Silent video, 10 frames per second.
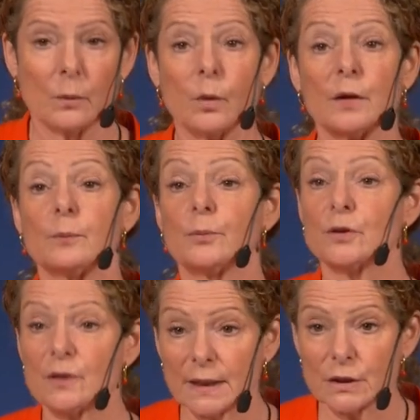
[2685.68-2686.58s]
What
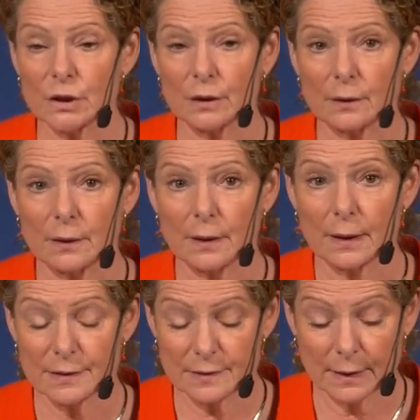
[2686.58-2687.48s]
protection
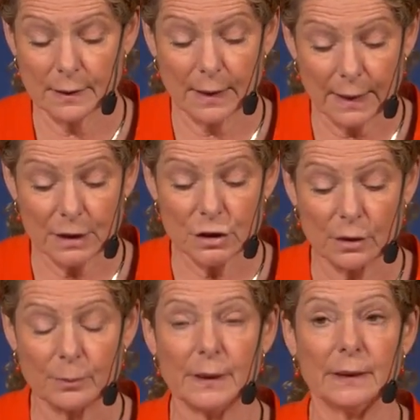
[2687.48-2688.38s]
has then
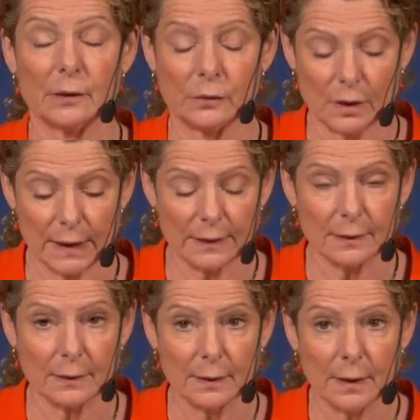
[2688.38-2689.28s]
actually been created?